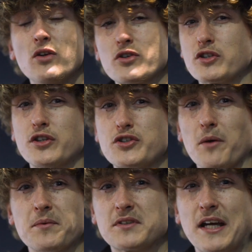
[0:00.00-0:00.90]
just the
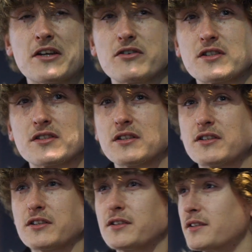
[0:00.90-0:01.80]
job that's dangerous,
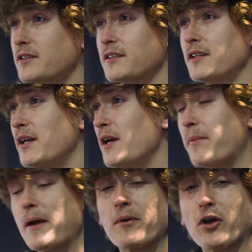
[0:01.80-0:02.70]
it's just
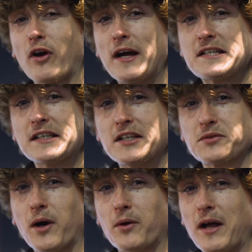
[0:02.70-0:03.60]
people are crazy in this world